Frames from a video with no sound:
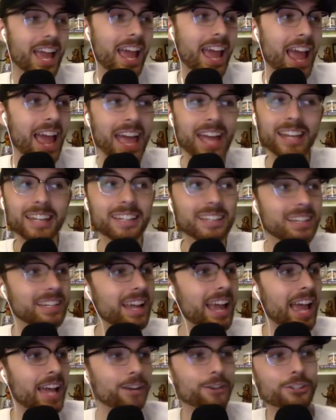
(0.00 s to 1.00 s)
And
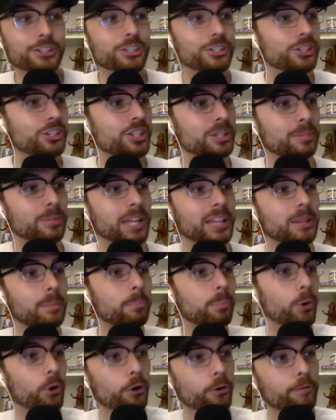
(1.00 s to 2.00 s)
Henderson just seemed like the
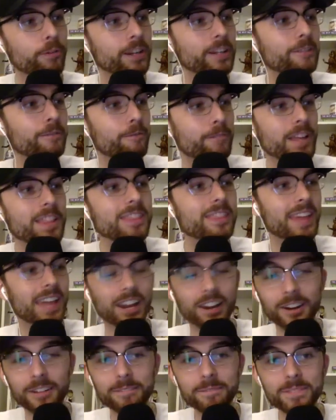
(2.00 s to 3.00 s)
perfect fit
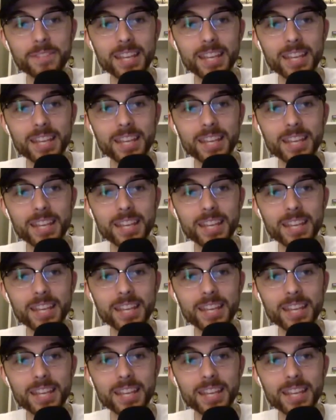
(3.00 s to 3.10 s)
there.